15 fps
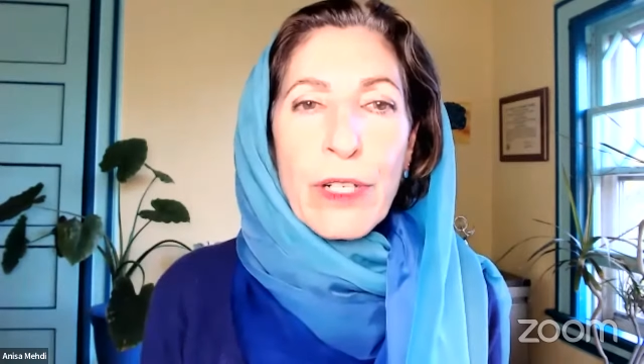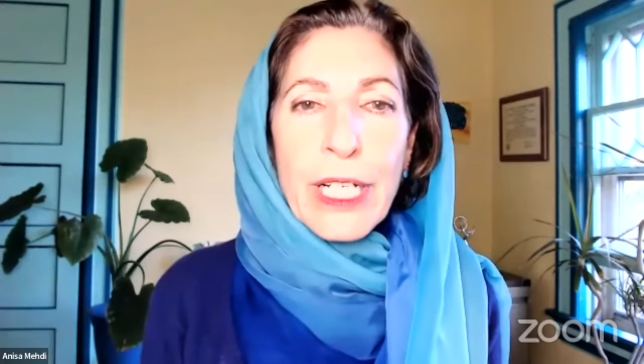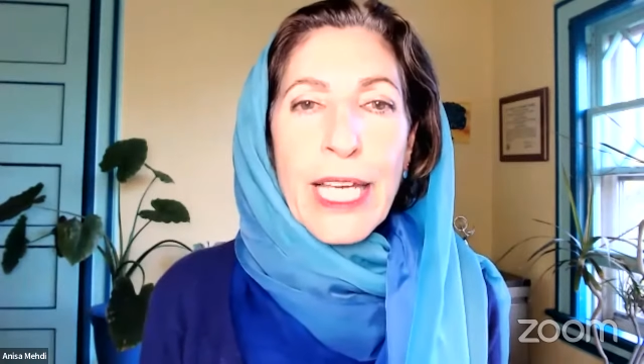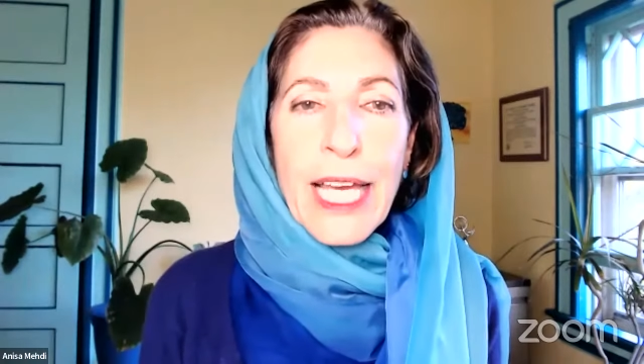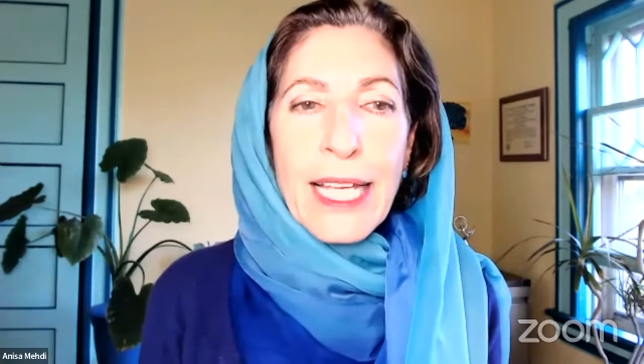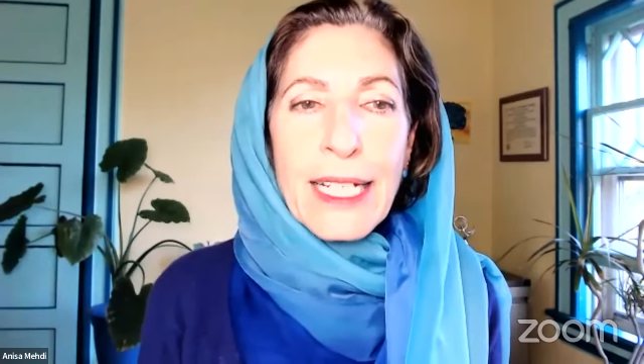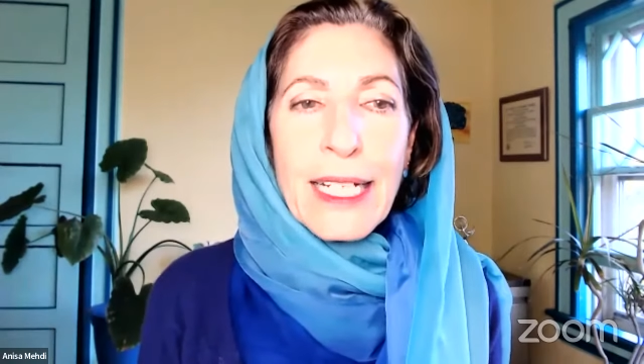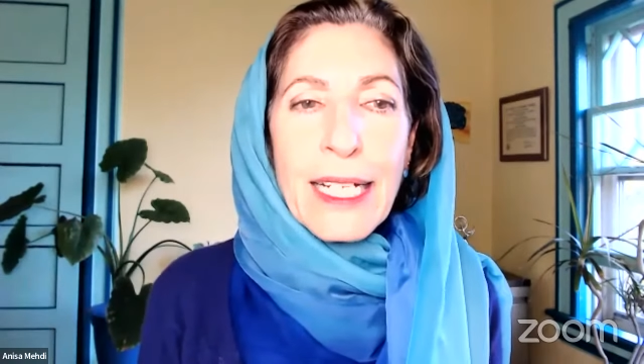
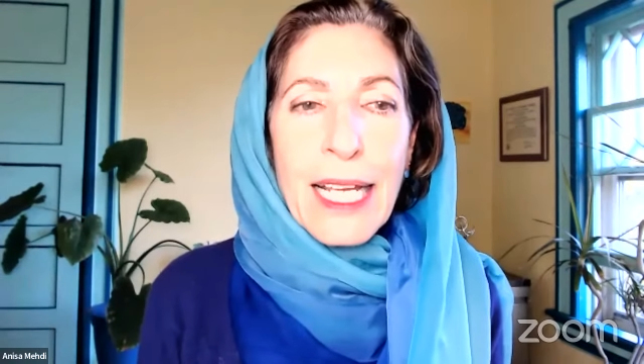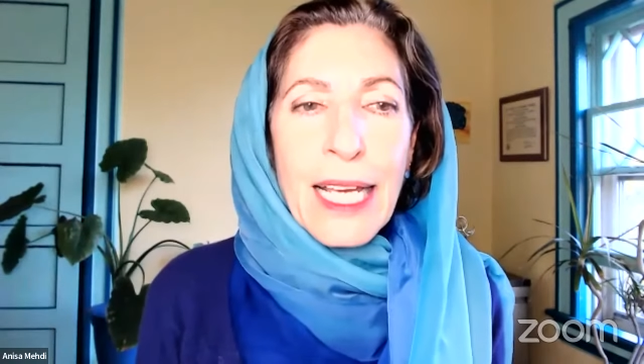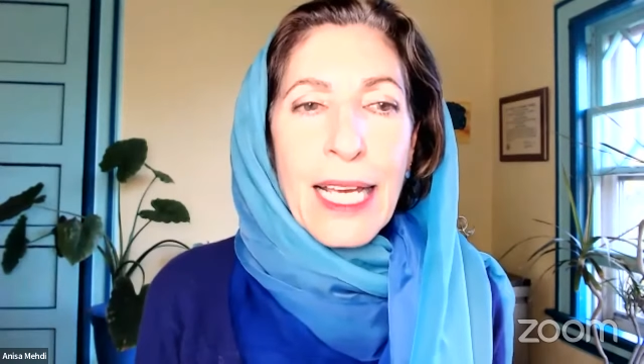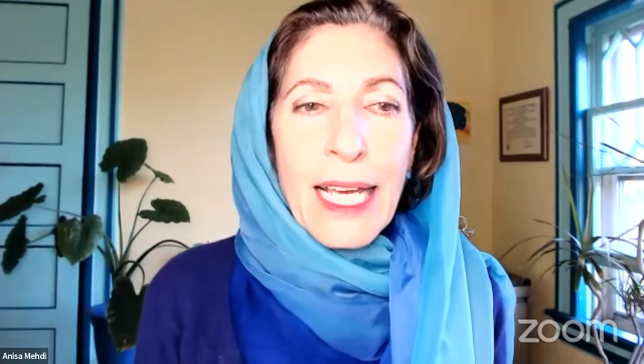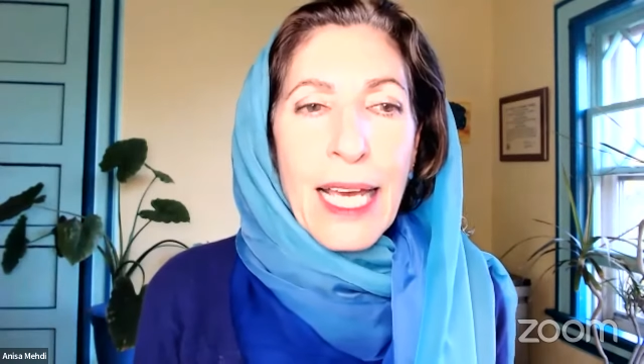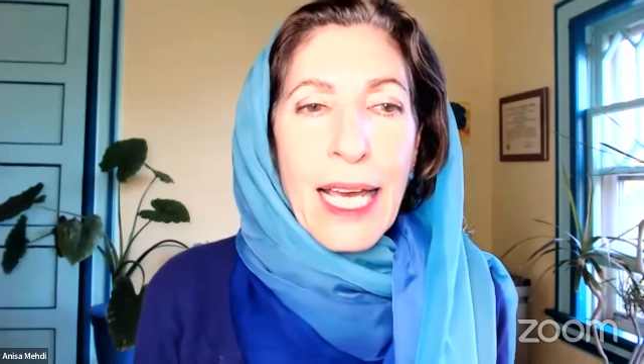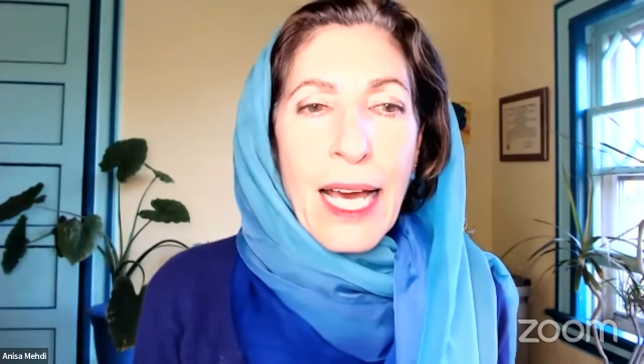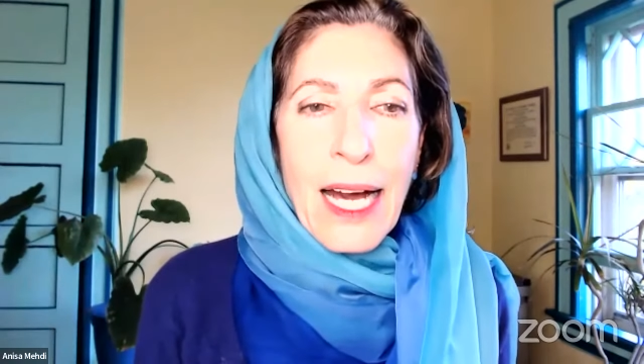again
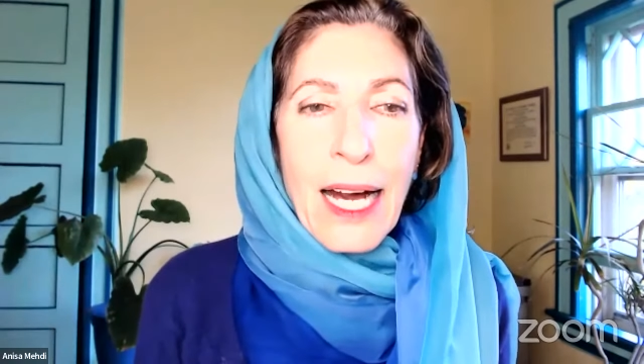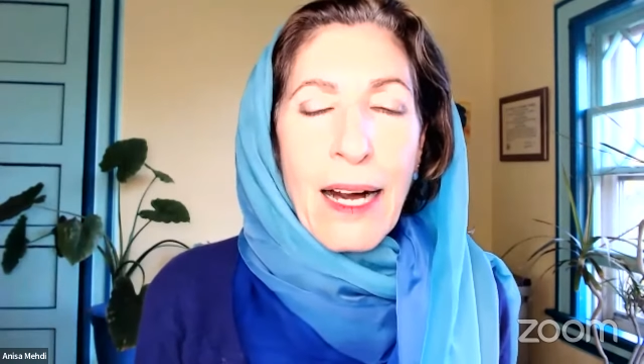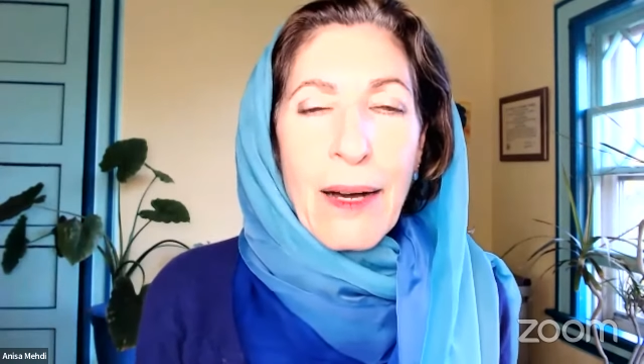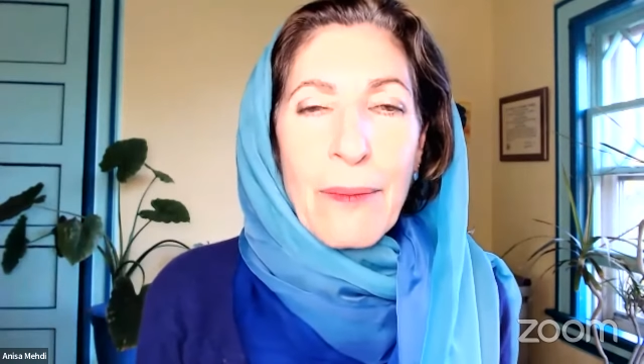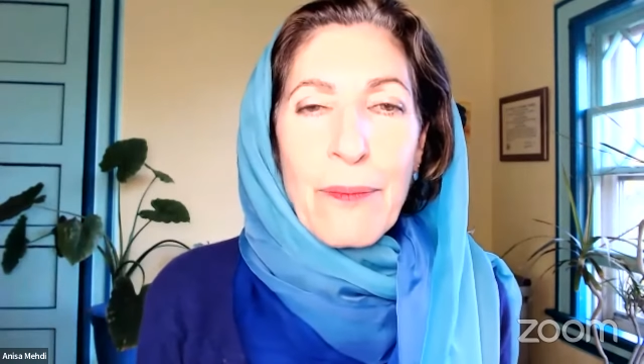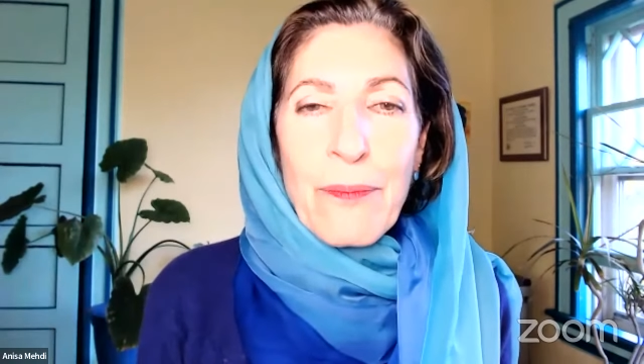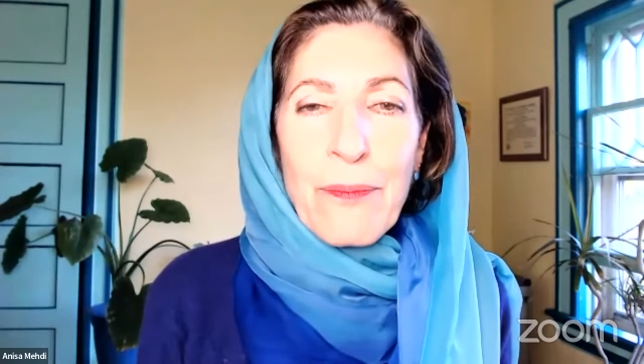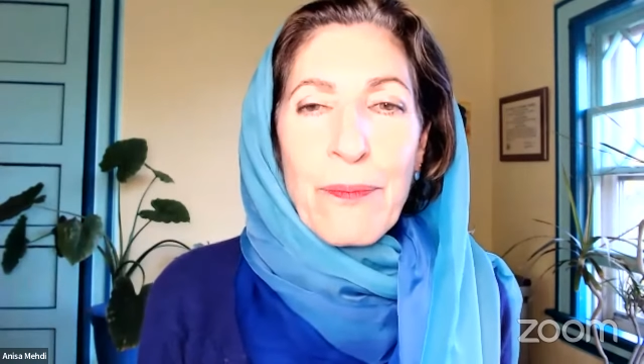
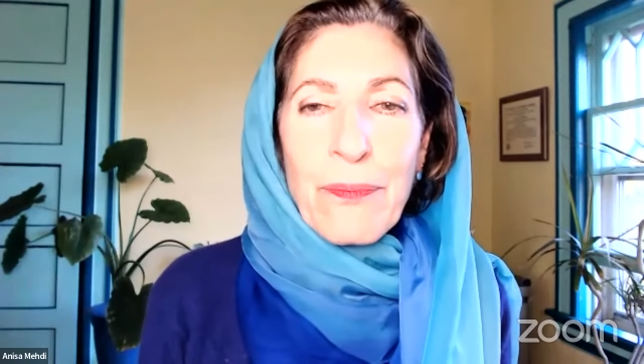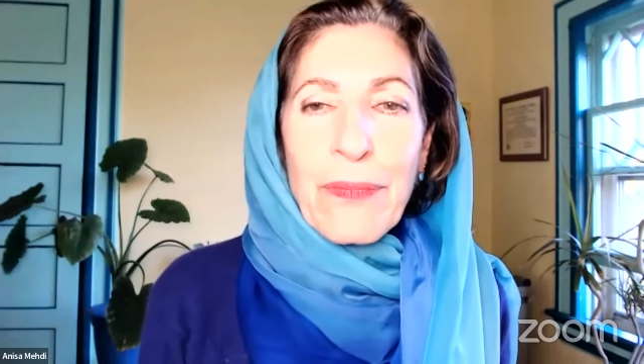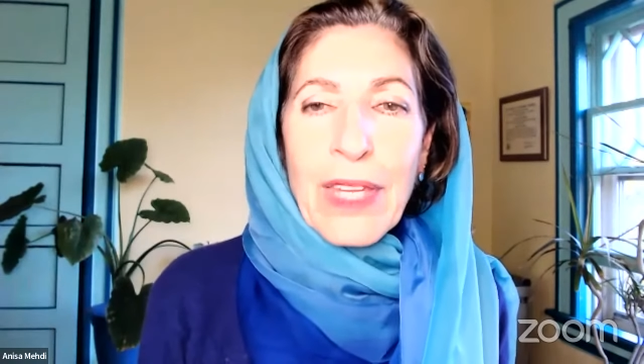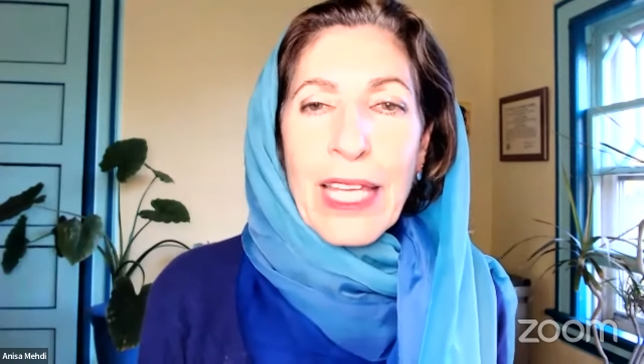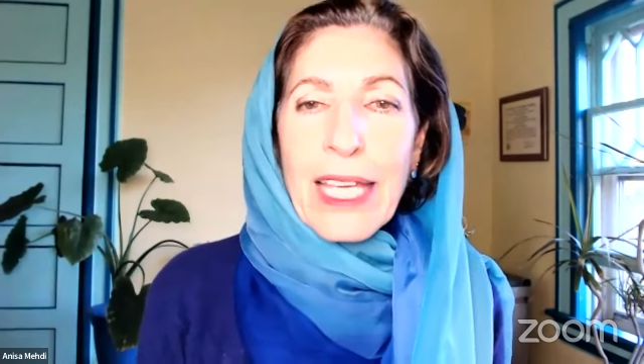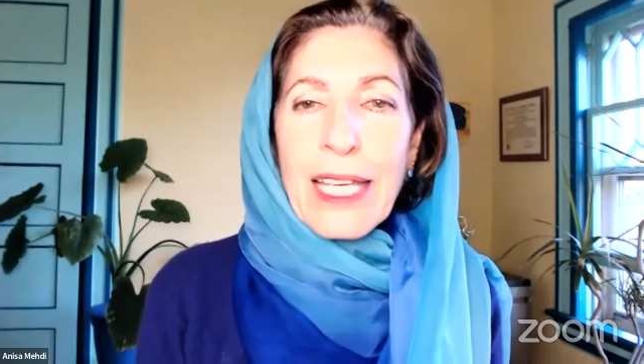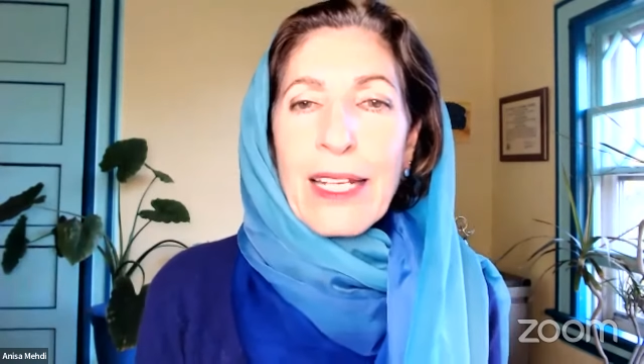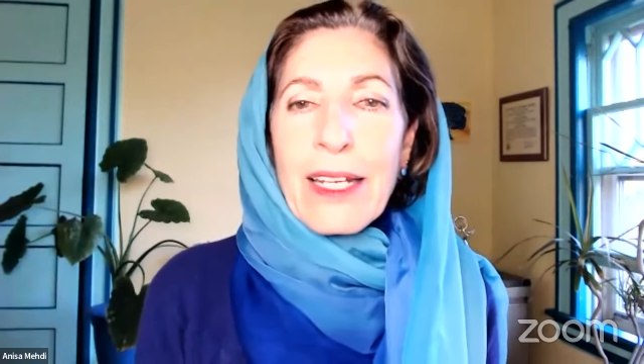
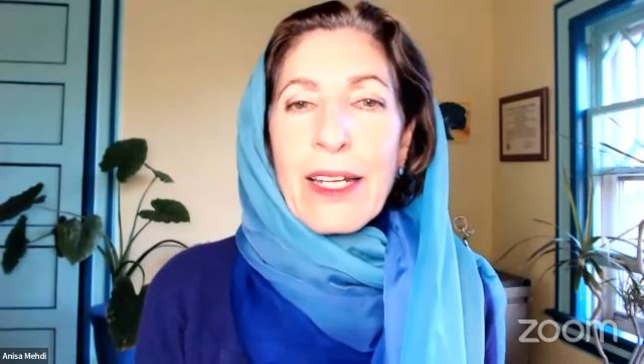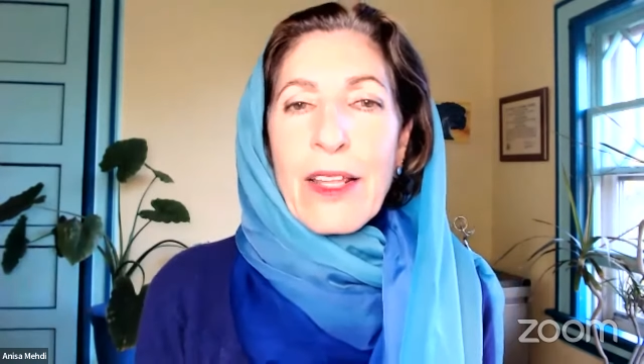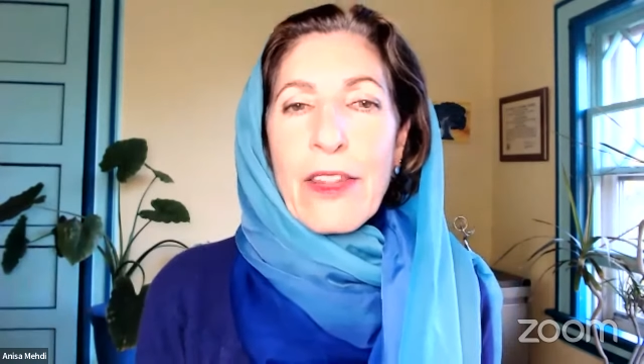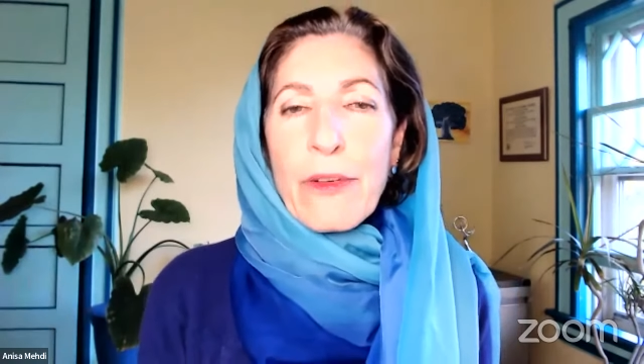in